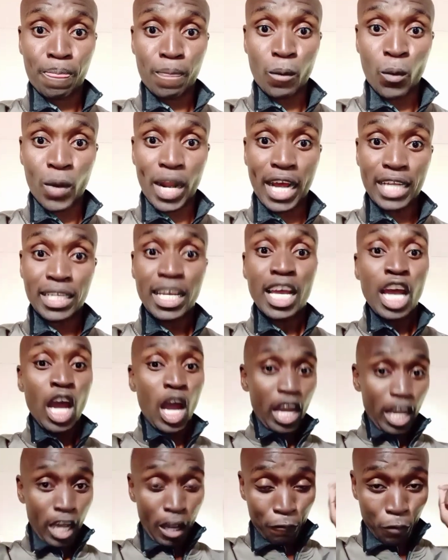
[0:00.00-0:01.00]
All right.
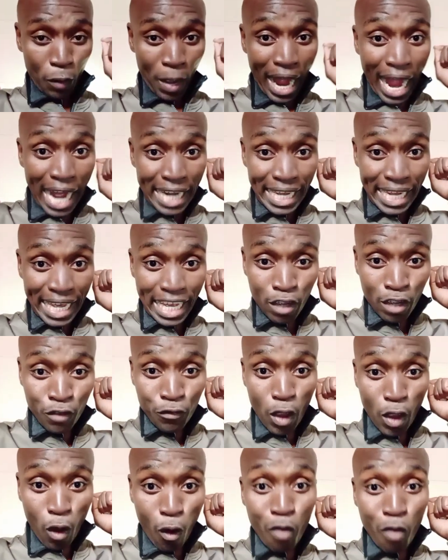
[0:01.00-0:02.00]
If
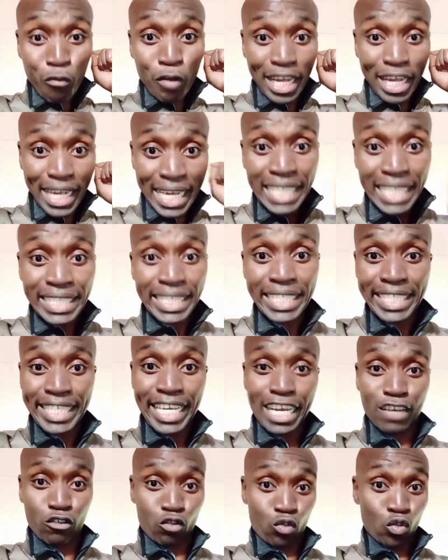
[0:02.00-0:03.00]
you're over 18
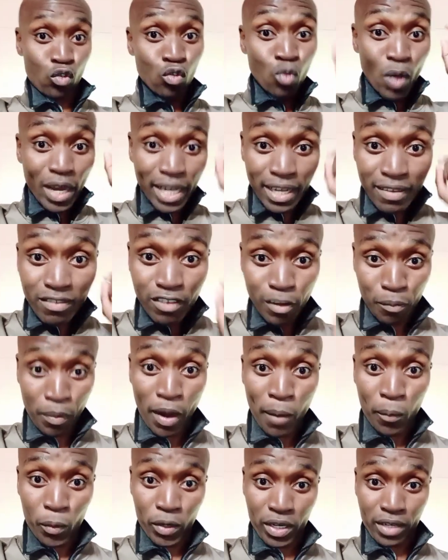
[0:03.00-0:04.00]
years, you are a
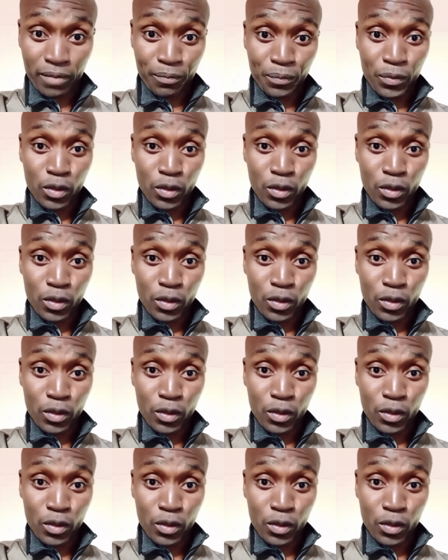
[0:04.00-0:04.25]
Zimbabwean.